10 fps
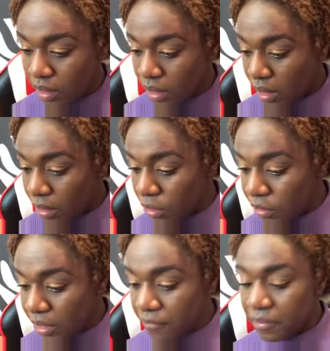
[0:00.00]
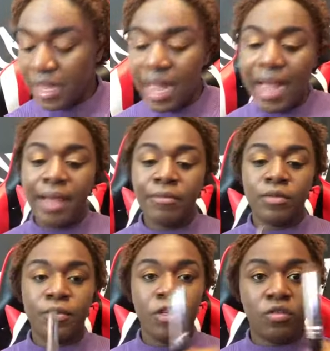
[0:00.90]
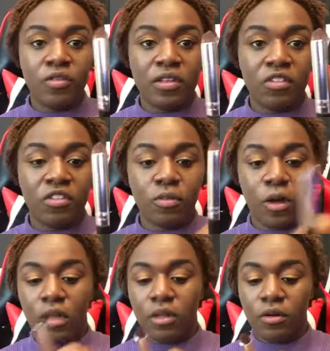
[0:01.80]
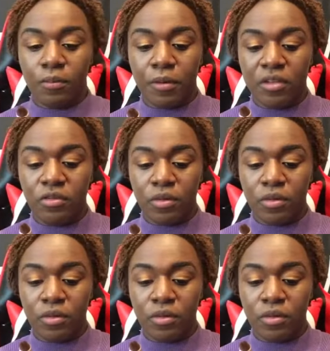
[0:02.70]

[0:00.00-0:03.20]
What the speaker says: the eye, I'm going to be using this small little brush,